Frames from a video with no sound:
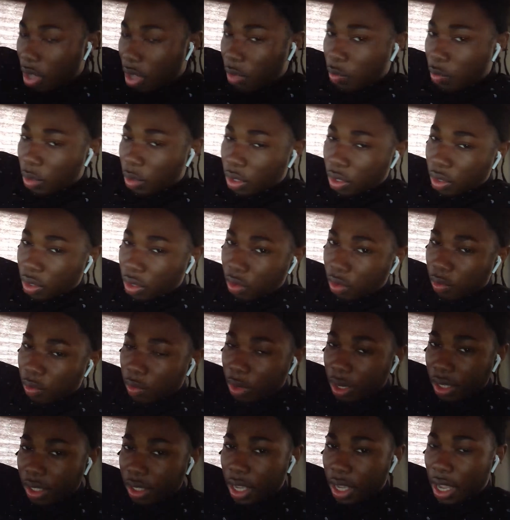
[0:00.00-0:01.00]
wondering, what
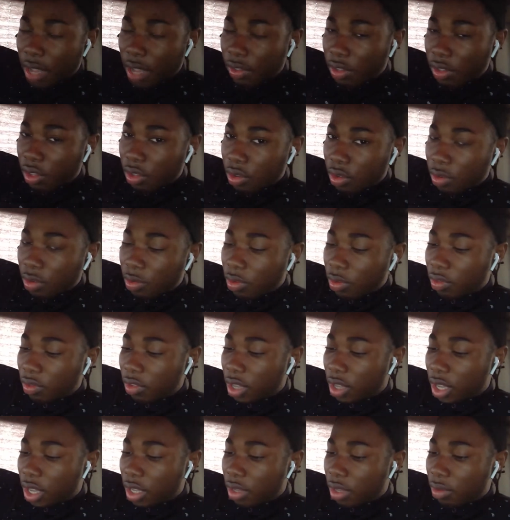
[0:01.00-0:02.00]
does that have to do with
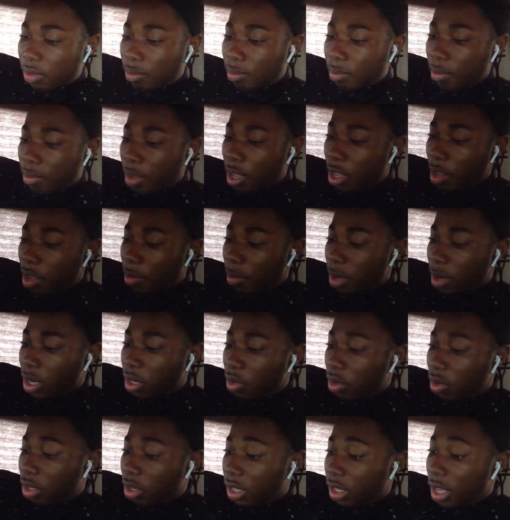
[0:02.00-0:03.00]
like making money
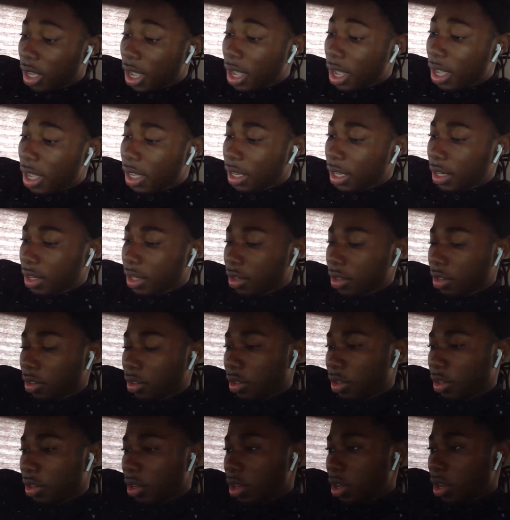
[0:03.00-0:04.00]
online?
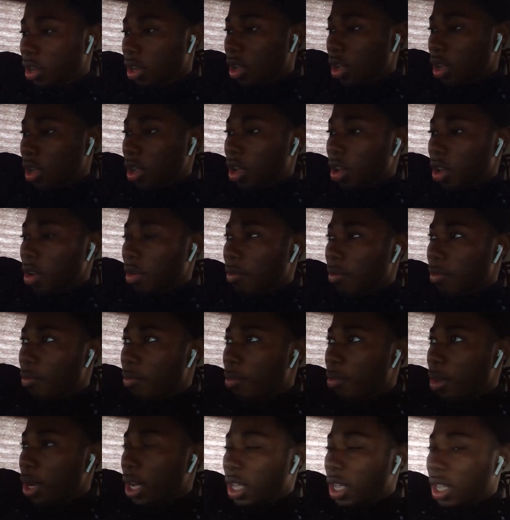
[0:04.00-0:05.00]

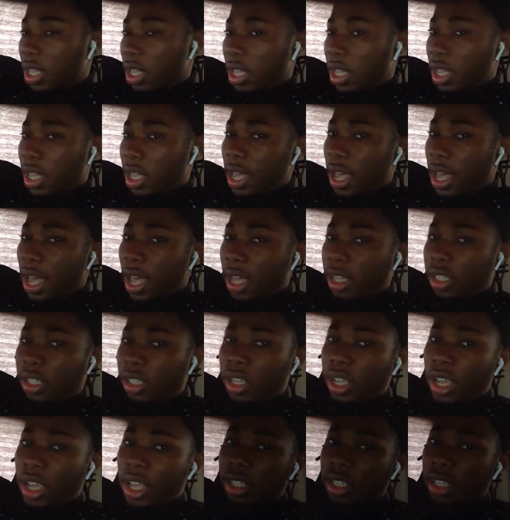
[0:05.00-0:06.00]
But it actually has a